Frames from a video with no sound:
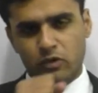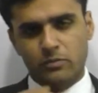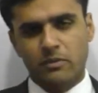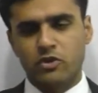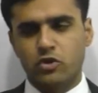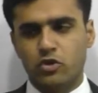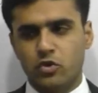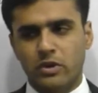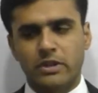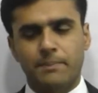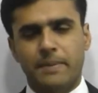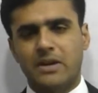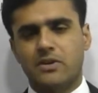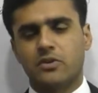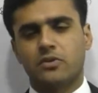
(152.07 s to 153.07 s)
when you're doing
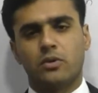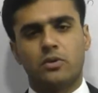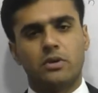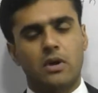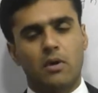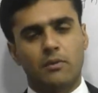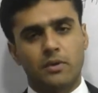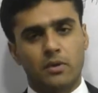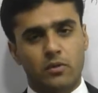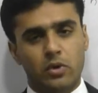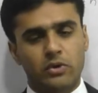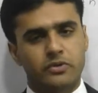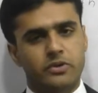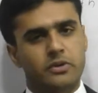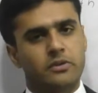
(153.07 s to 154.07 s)
the practice of the
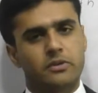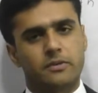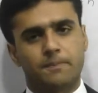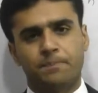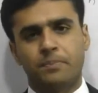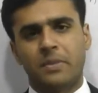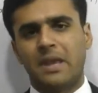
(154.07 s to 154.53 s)
questions,